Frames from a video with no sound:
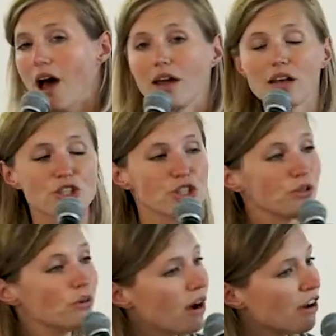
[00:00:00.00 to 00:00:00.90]
And I
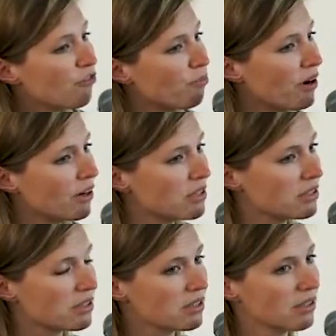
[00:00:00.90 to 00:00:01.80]
do have
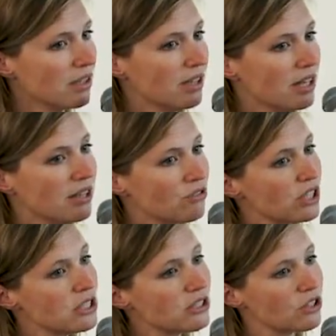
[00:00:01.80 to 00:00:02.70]
biases in the
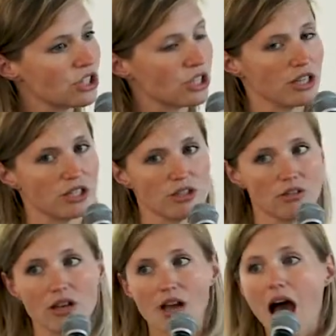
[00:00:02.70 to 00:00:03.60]
research I do,
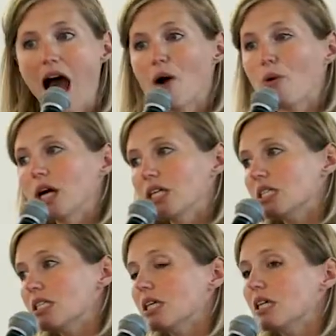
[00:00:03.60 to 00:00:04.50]
how I
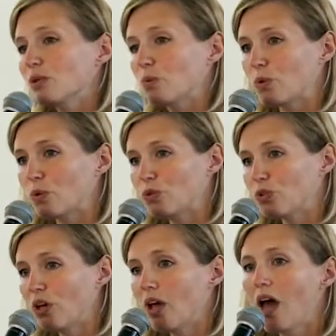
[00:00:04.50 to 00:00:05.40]
see the world,
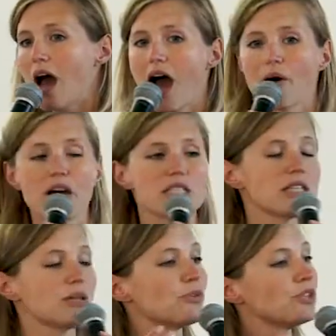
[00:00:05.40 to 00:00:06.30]
how I
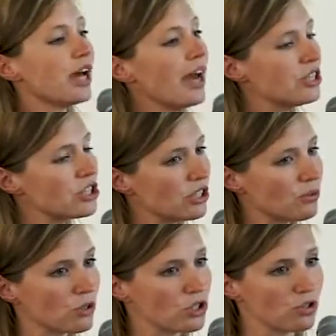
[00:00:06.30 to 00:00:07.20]
see potential,
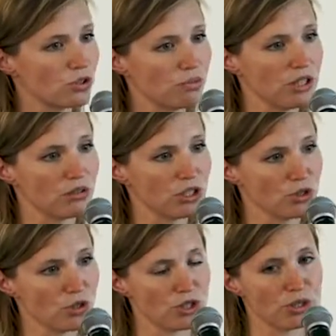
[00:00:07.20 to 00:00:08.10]
what should be
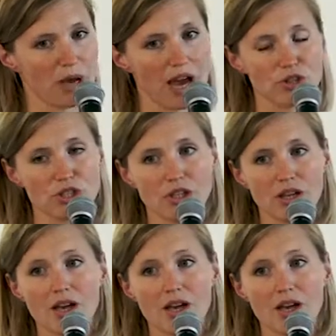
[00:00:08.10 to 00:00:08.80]
researched about.